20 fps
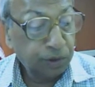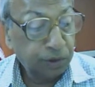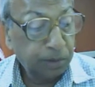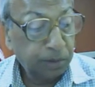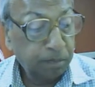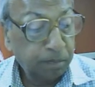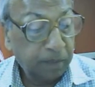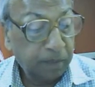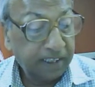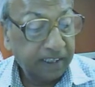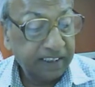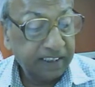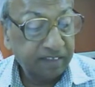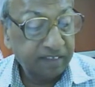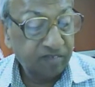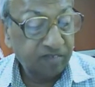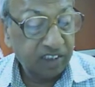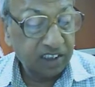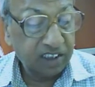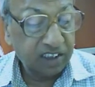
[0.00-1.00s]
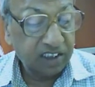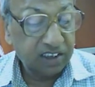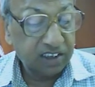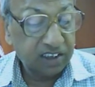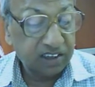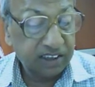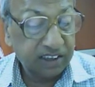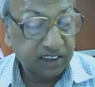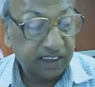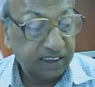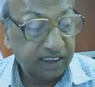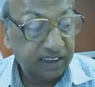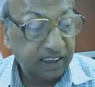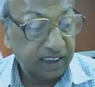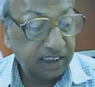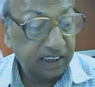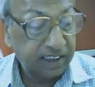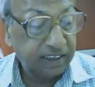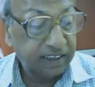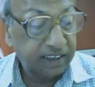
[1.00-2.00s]
to the party workers
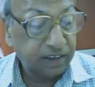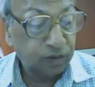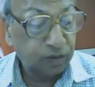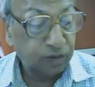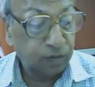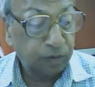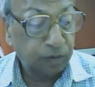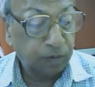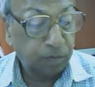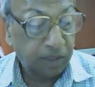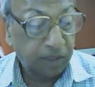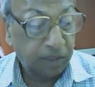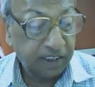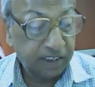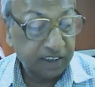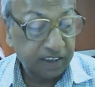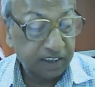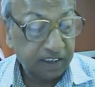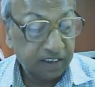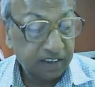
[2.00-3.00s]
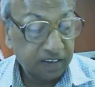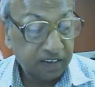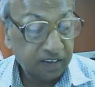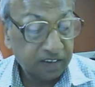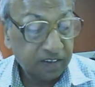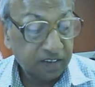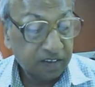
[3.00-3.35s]
and the leaders of the party,